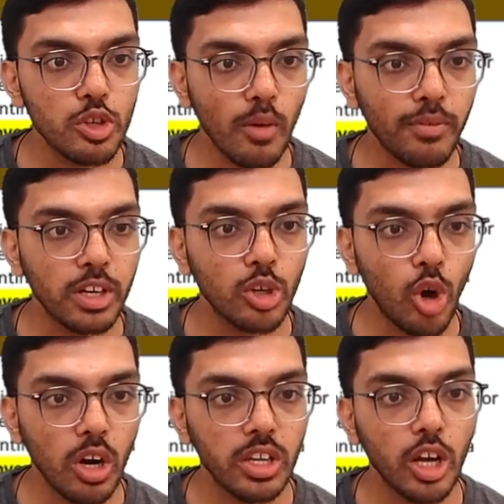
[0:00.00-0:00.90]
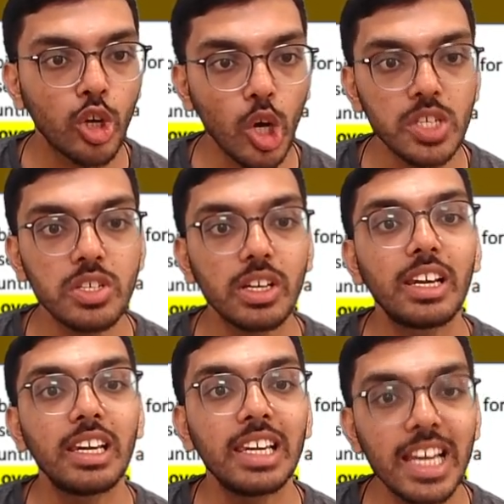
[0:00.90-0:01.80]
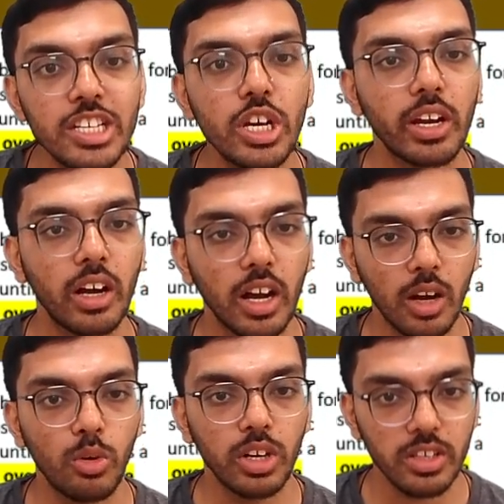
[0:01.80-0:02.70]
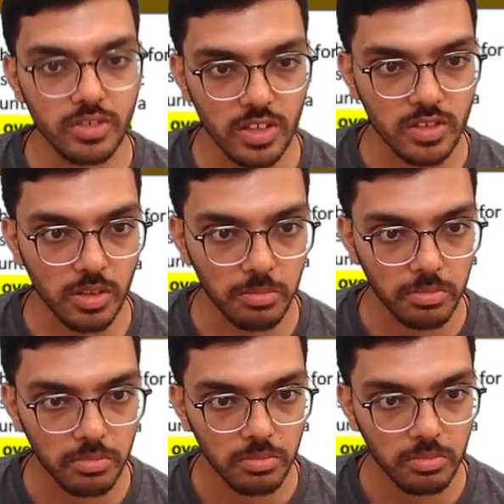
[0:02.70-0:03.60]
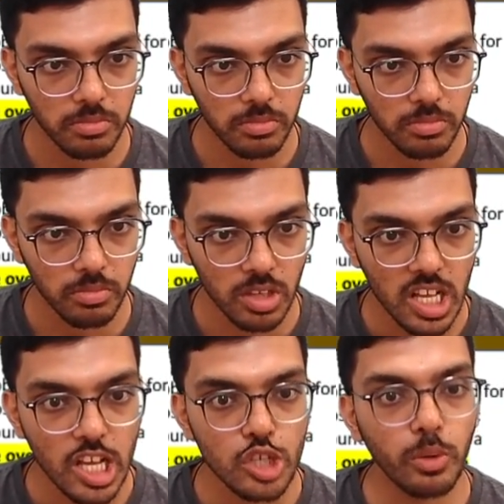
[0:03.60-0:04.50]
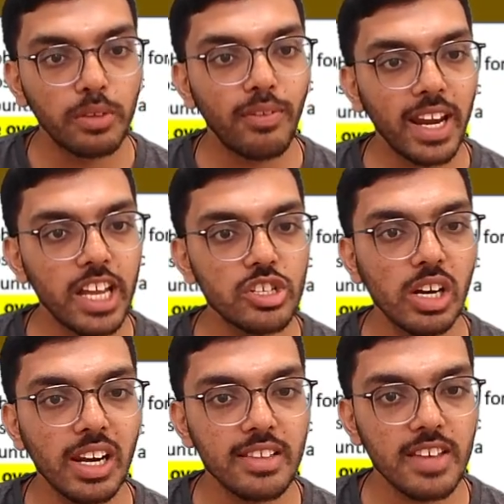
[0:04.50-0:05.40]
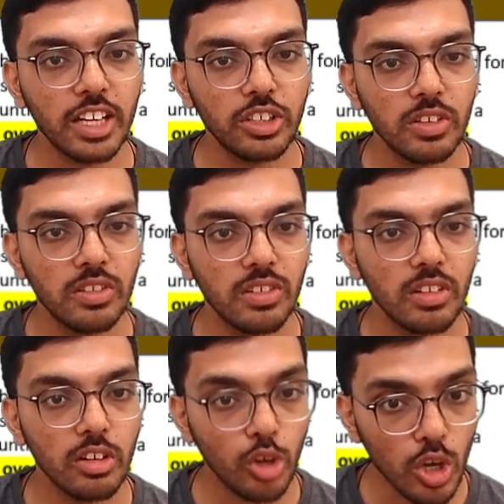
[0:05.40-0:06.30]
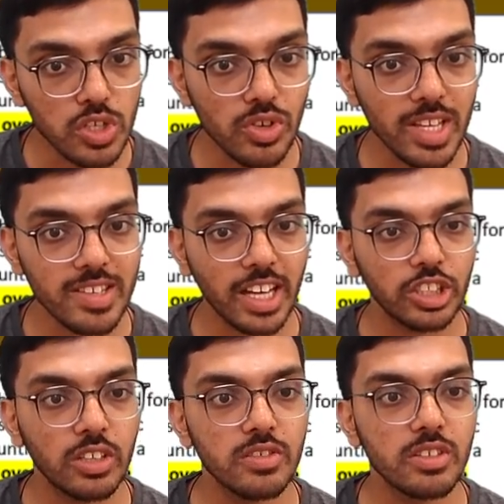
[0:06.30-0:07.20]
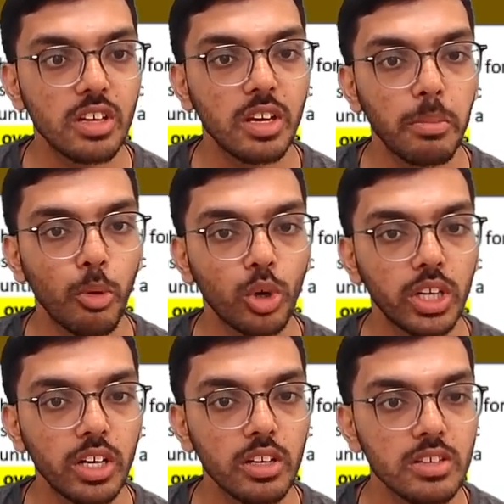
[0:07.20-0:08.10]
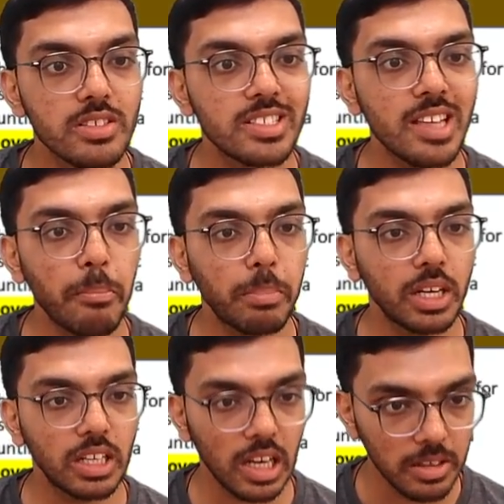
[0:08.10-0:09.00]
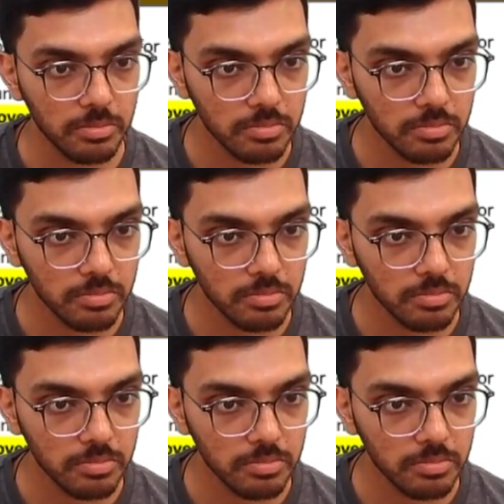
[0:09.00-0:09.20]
often called the cost ledger accounting system. So with financial transactions, cost transactions reported separately.